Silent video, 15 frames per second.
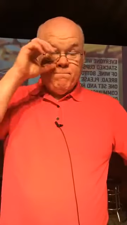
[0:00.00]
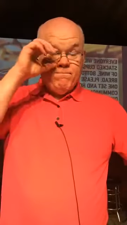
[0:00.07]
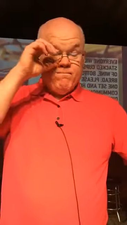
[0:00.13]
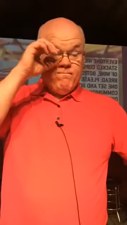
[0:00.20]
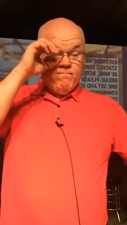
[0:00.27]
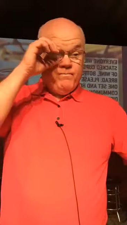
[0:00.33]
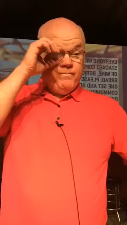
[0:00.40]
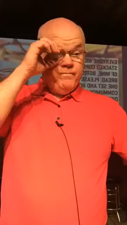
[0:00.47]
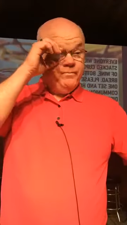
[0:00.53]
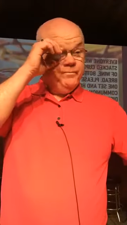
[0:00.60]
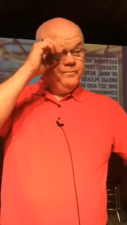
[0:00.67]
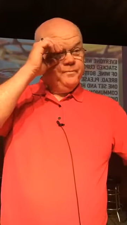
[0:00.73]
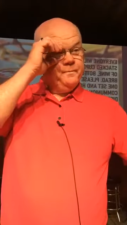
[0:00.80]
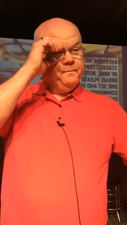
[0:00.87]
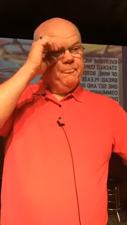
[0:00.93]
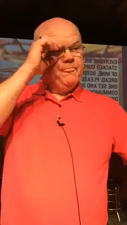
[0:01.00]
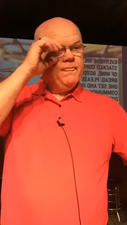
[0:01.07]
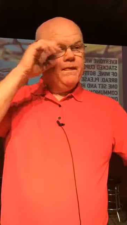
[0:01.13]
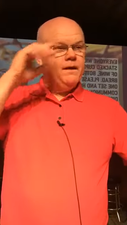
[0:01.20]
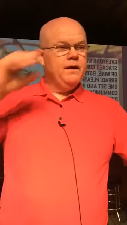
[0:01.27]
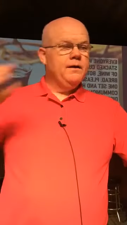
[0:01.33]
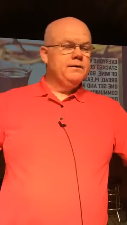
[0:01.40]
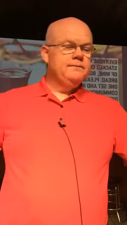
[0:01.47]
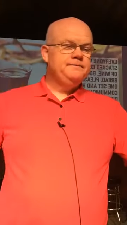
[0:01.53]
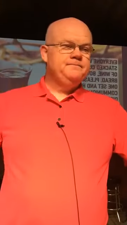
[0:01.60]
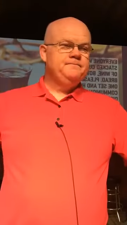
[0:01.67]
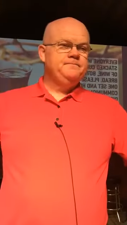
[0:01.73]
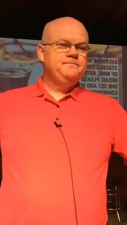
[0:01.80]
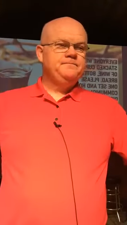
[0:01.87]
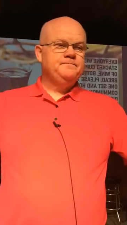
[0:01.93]

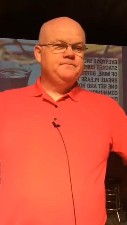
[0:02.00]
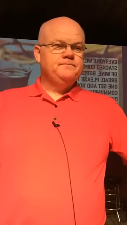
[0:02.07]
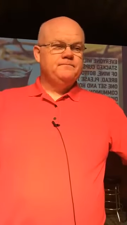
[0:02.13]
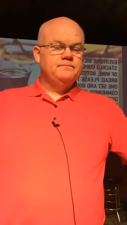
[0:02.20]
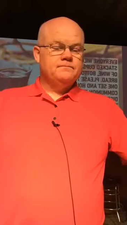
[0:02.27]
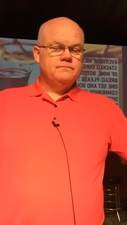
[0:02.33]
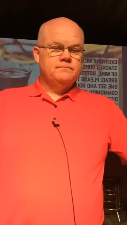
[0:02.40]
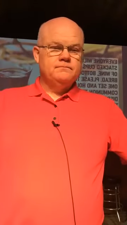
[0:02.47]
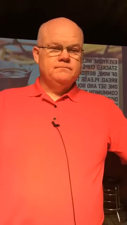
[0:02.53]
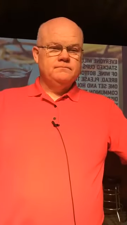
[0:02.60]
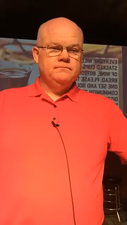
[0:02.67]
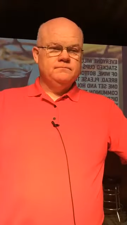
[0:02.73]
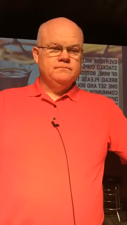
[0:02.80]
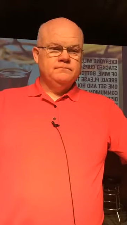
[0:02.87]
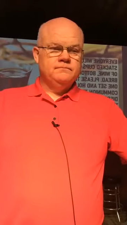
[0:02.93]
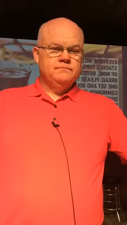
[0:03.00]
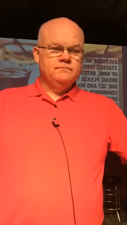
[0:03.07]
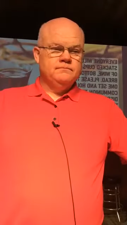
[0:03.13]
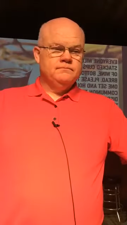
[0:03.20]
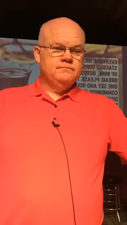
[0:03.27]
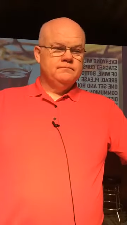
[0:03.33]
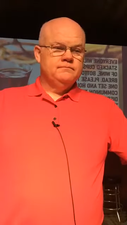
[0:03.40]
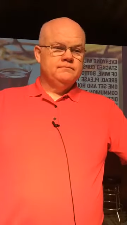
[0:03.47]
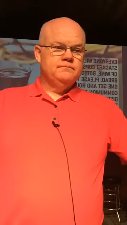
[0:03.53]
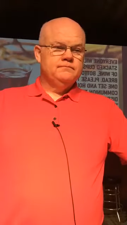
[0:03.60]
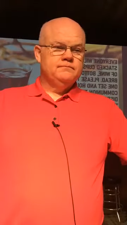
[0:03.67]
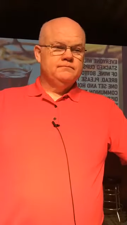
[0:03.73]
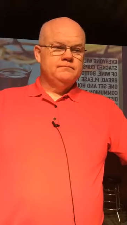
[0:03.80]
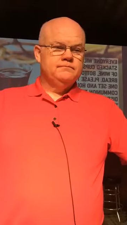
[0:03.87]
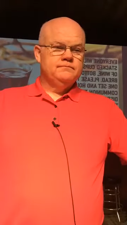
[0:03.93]

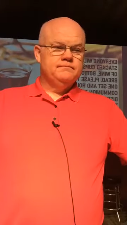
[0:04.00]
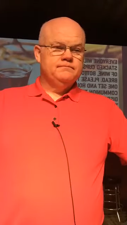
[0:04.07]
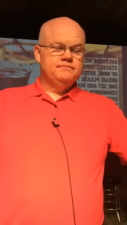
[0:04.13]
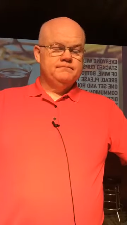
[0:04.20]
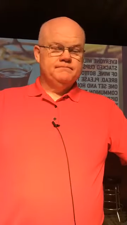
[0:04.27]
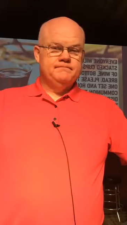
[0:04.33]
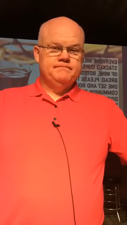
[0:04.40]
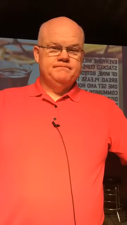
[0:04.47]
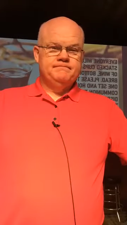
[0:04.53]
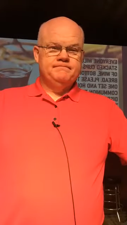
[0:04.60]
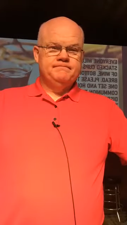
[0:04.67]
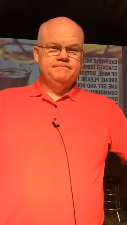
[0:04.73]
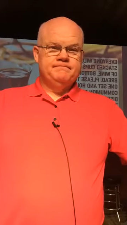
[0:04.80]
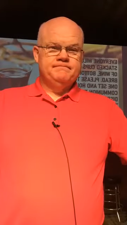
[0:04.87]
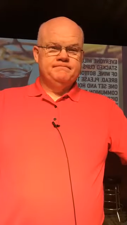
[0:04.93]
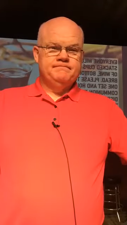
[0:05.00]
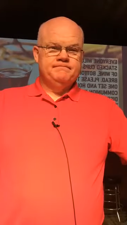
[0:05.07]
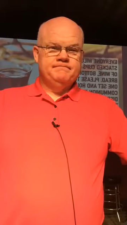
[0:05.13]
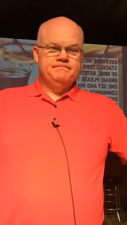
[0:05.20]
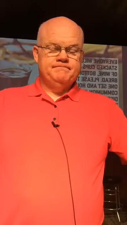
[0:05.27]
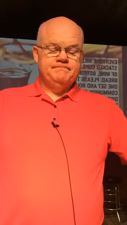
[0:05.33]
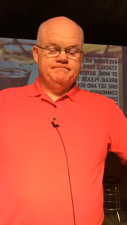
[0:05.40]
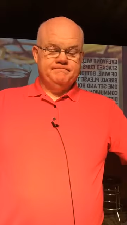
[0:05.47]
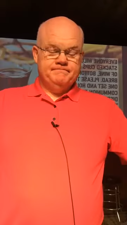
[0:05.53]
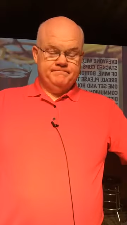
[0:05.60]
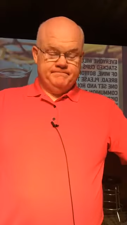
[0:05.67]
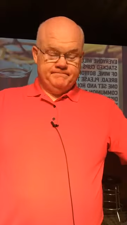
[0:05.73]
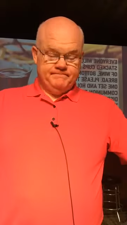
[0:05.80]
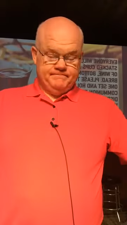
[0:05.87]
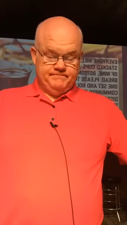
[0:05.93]

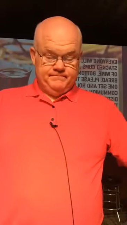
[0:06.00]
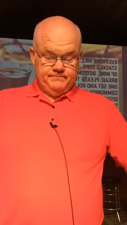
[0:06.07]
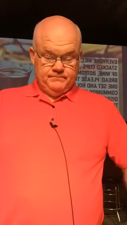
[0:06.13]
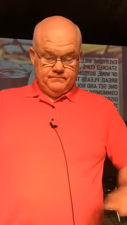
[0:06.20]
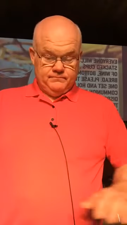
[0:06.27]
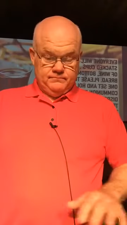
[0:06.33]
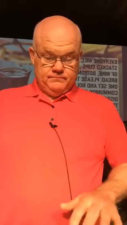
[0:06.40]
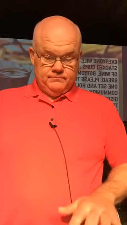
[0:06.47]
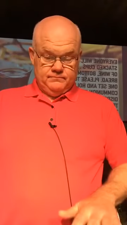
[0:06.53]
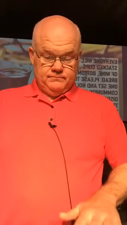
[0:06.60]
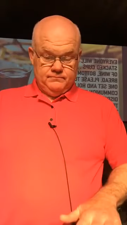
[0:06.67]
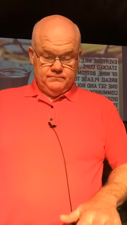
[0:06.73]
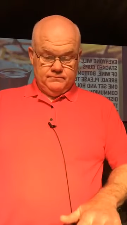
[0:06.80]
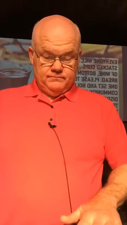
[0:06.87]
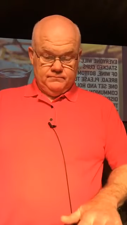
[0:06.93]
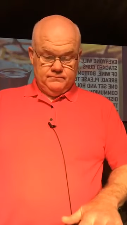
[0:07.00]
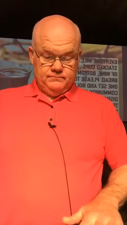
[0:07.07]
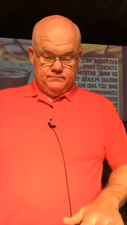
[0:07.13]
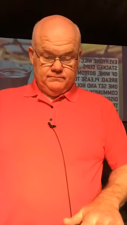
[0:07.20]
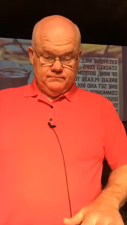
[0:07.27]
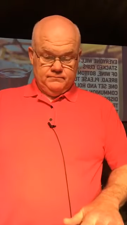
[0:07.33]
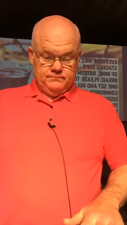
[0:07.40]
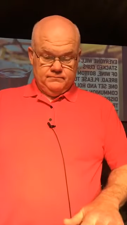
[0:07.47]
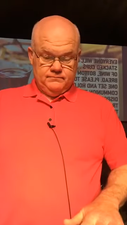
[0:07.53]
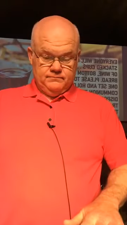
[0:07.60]
Nothing is said.